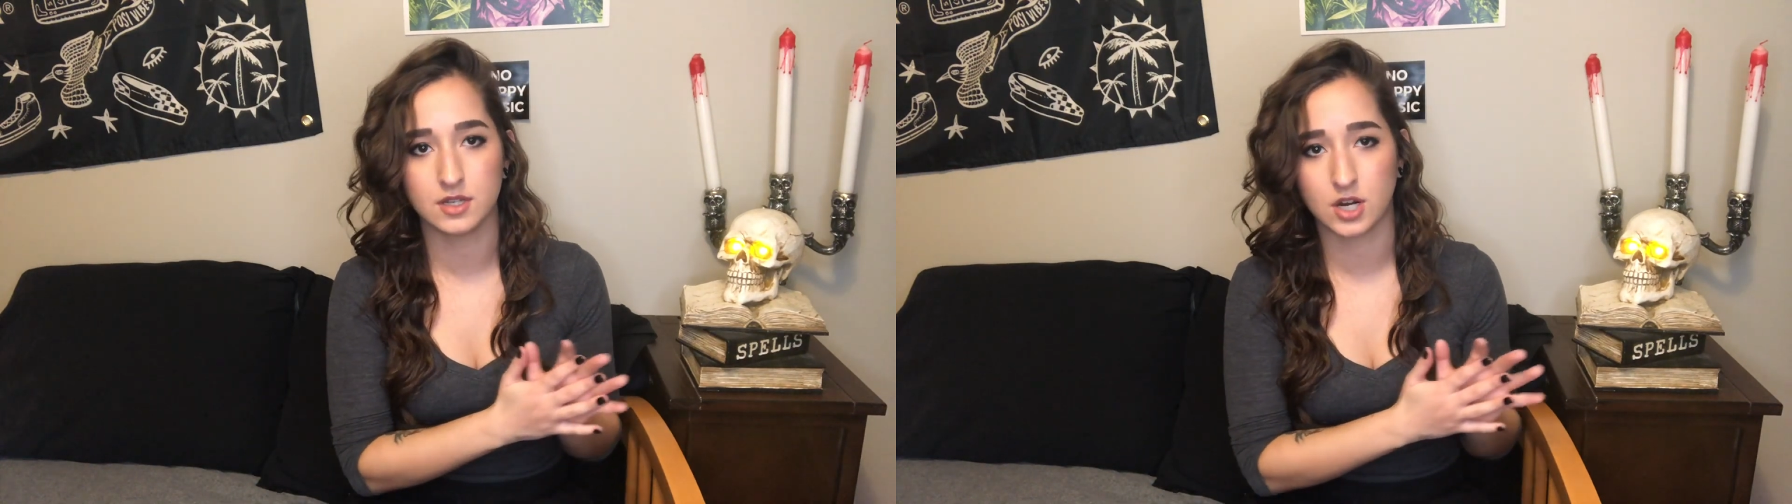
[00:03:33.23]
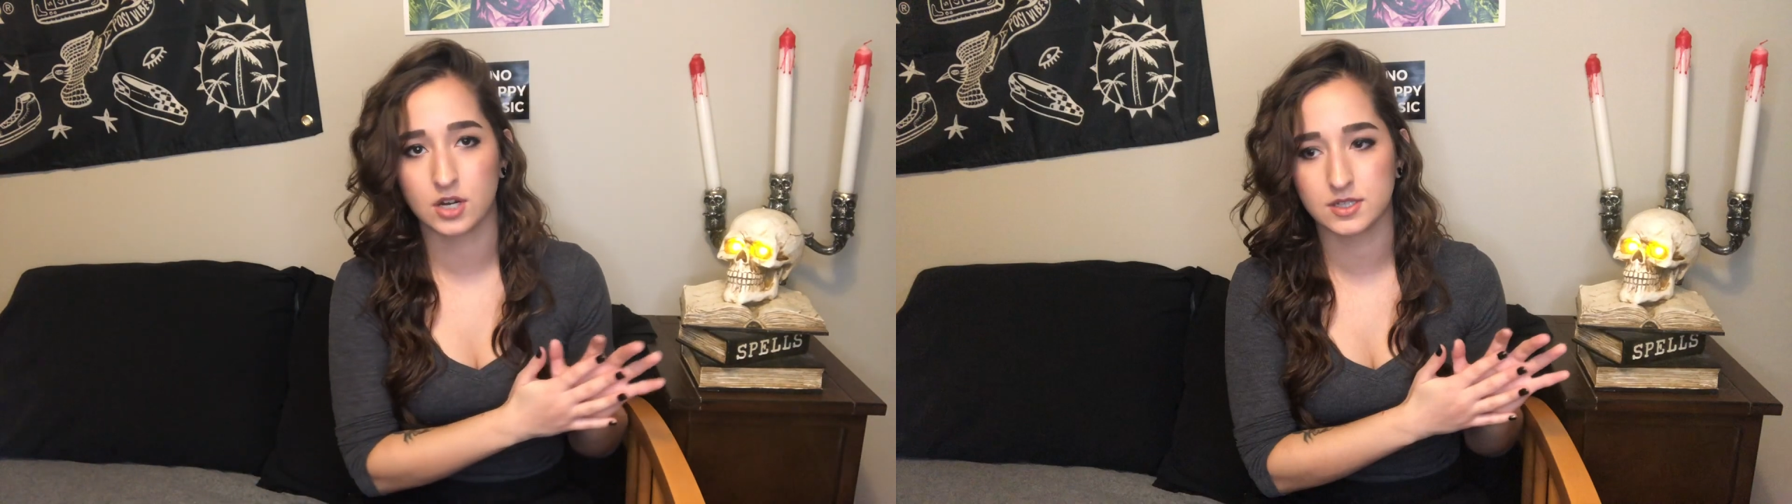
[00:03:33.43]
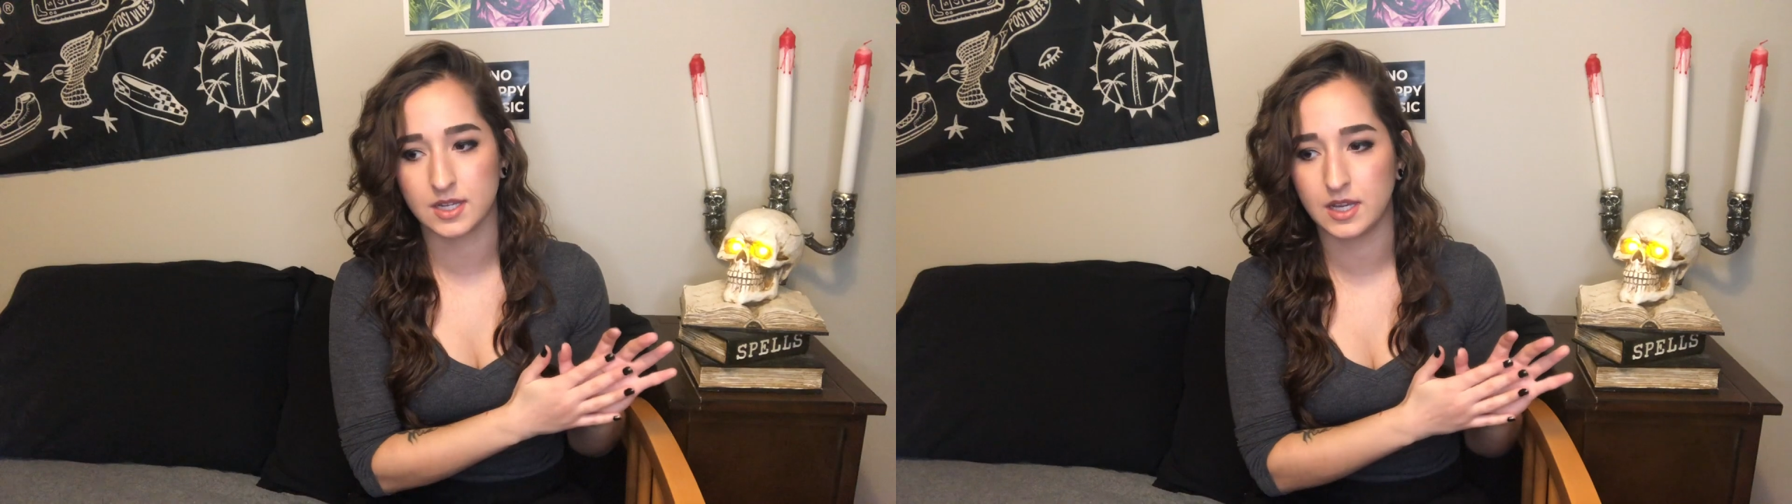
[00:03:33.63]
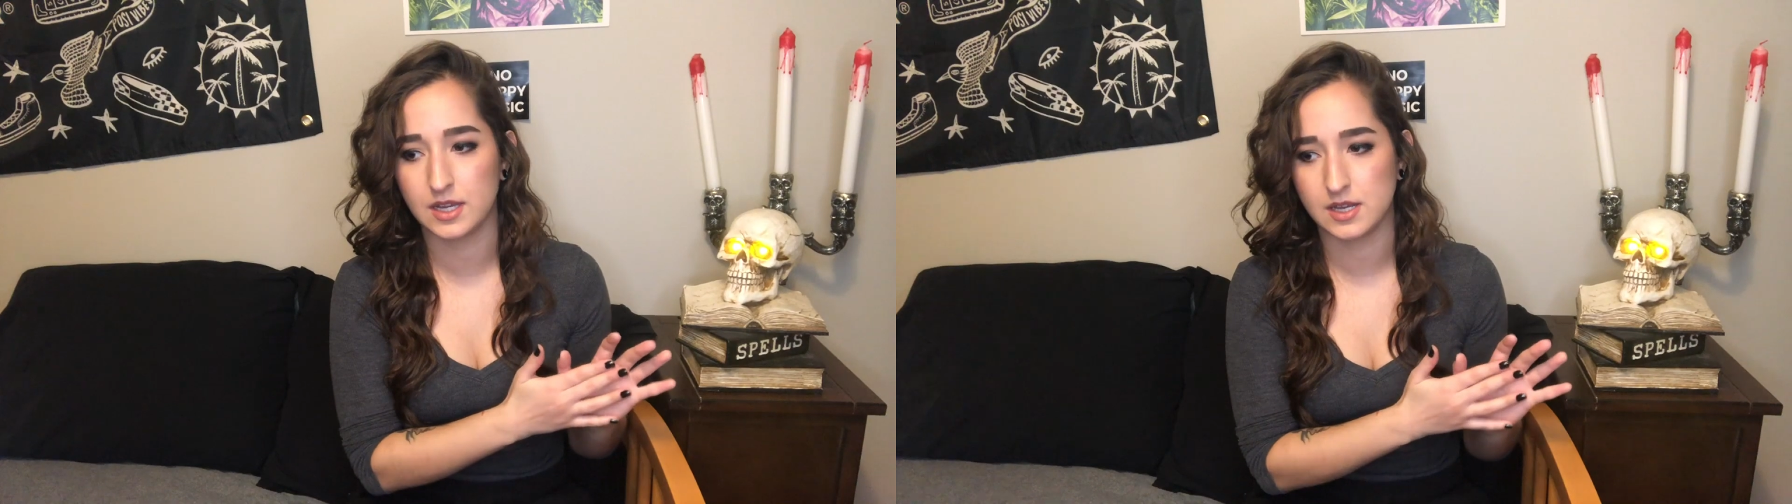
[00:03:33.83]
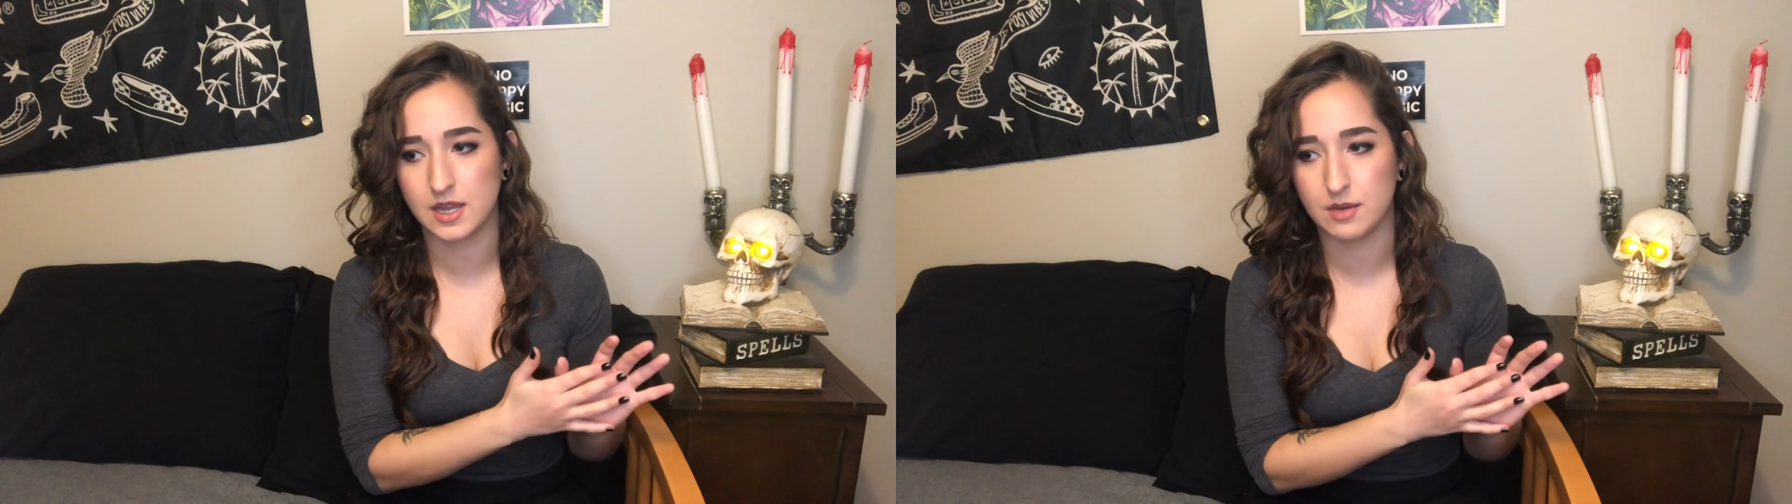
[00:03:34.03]

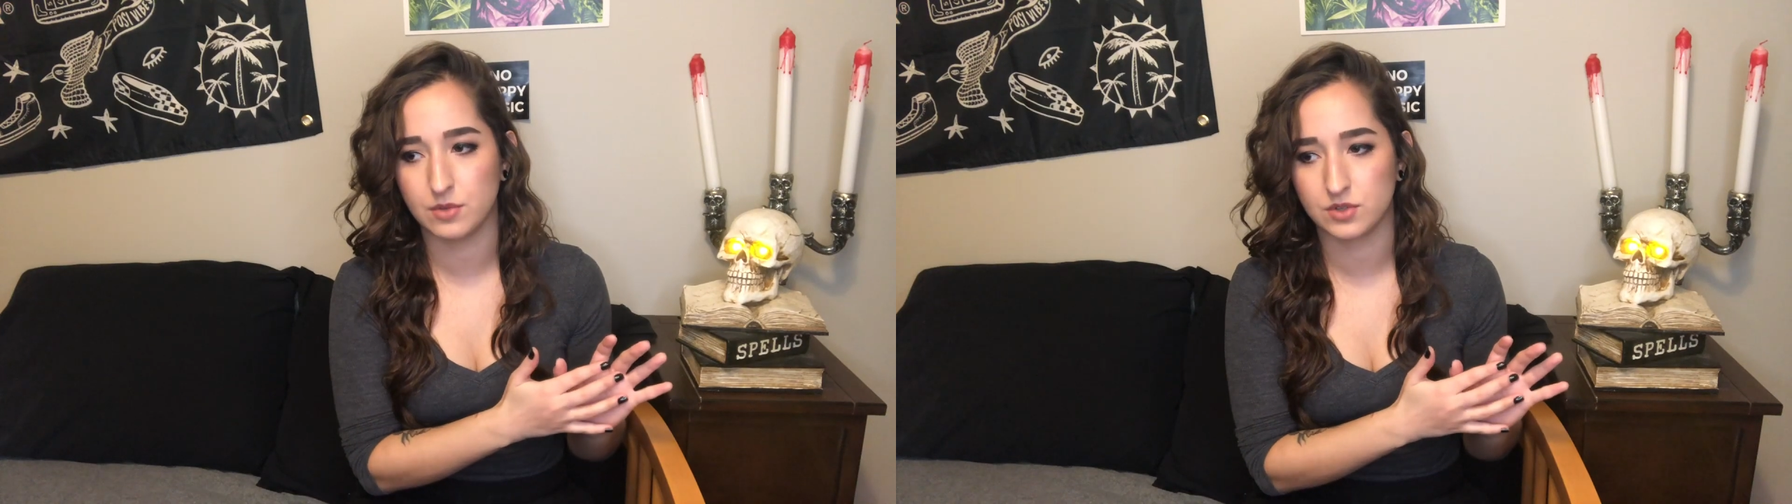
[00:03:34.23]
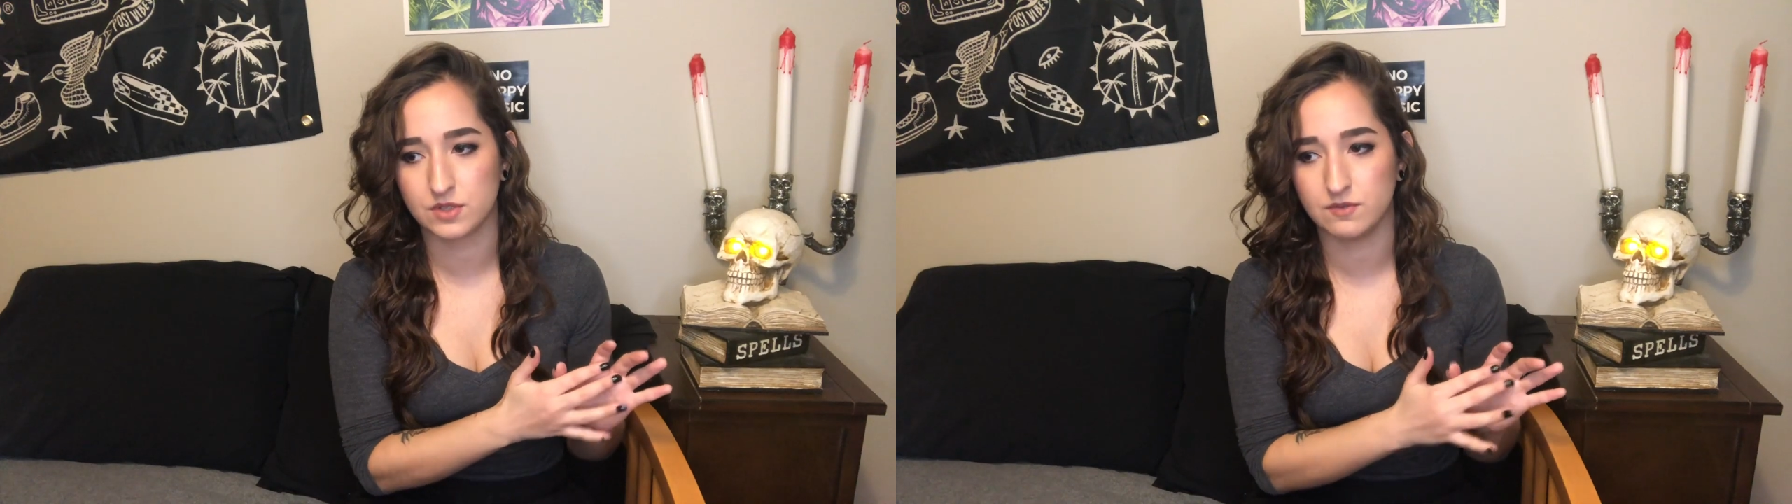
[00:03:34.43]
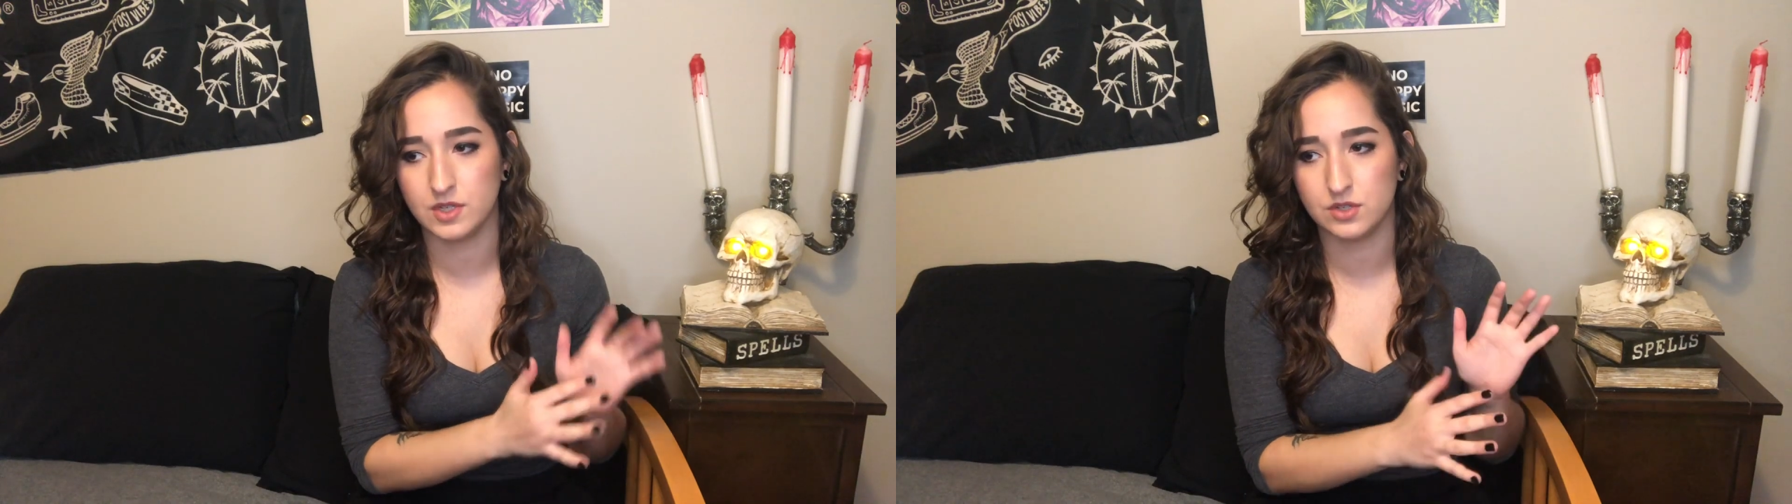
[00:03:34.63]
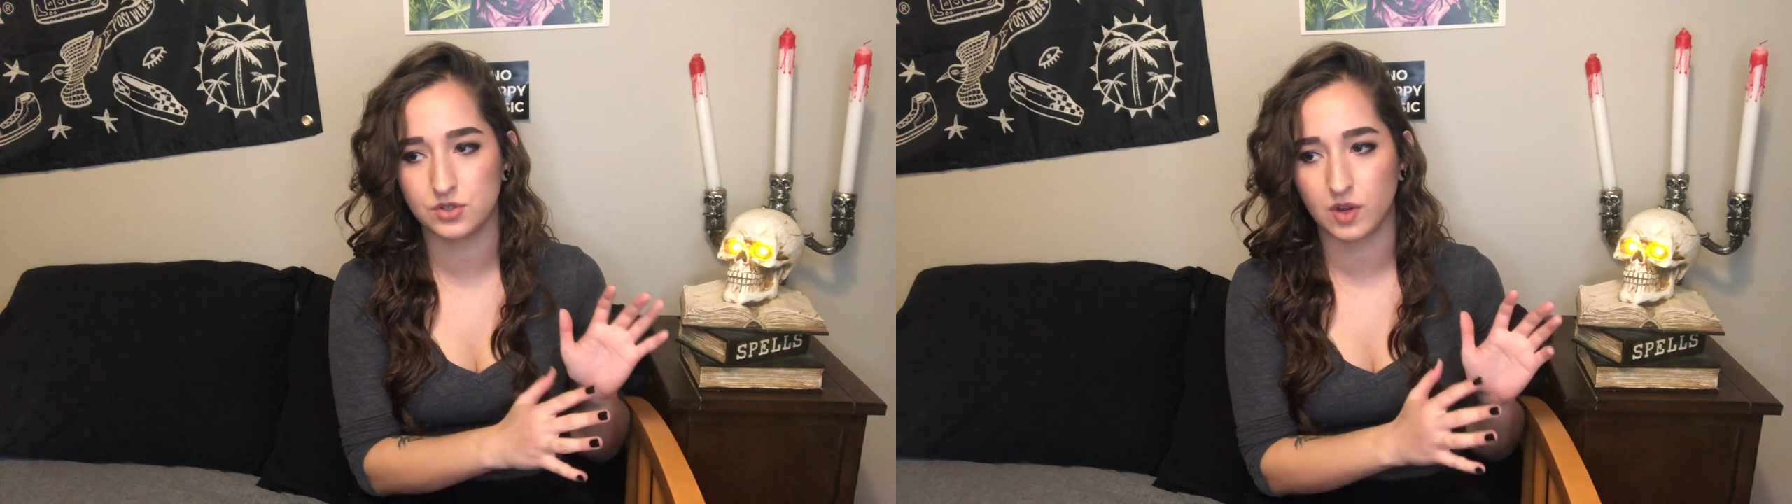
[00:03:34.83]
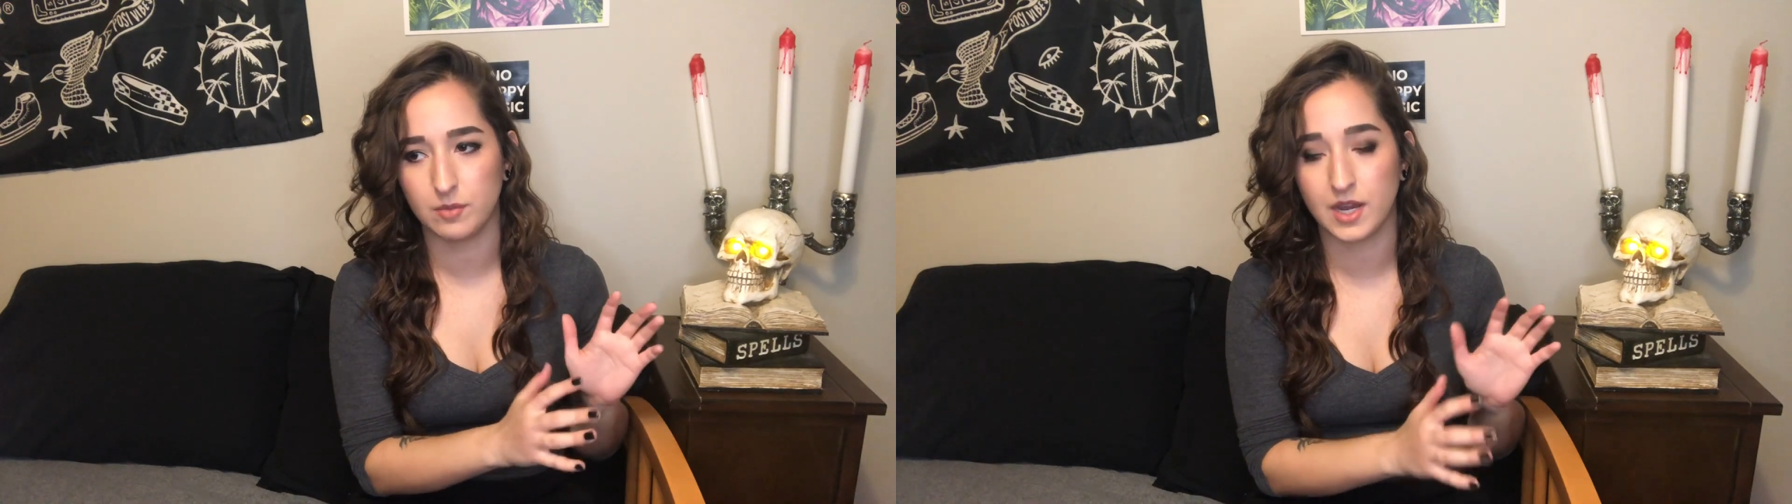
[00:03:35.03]
content and most of the
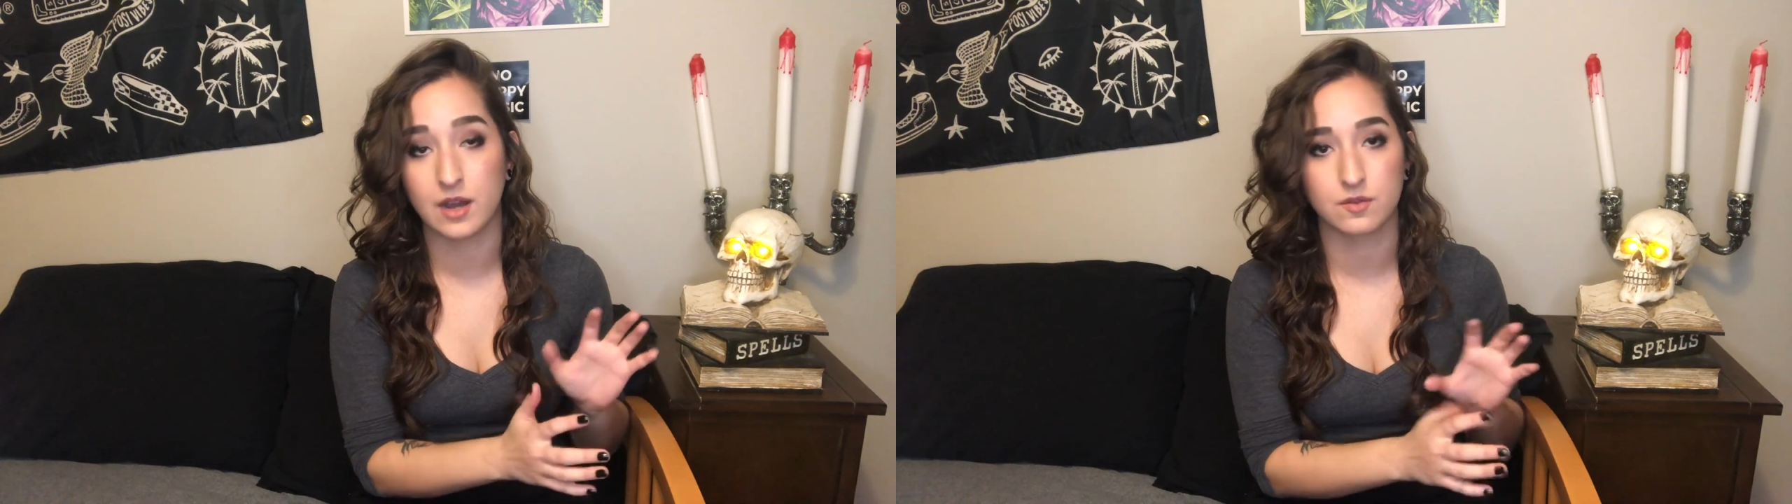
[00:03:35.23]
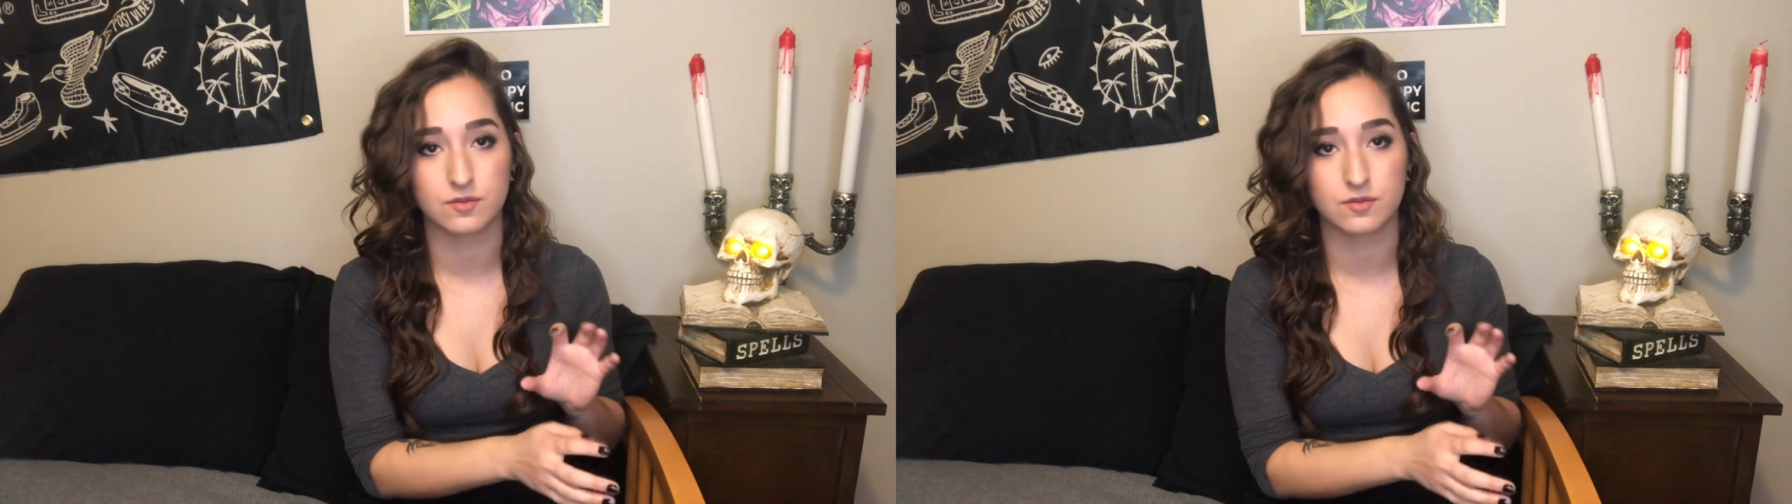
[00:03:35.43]
enjoyment out